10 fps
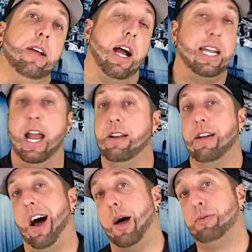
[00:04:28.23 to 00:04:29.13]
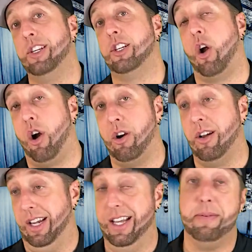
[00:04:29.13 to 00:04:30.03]
Again, options are
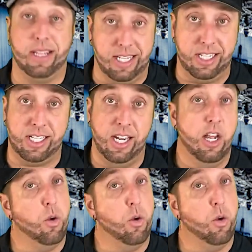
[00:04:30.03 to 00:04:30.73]
limitless.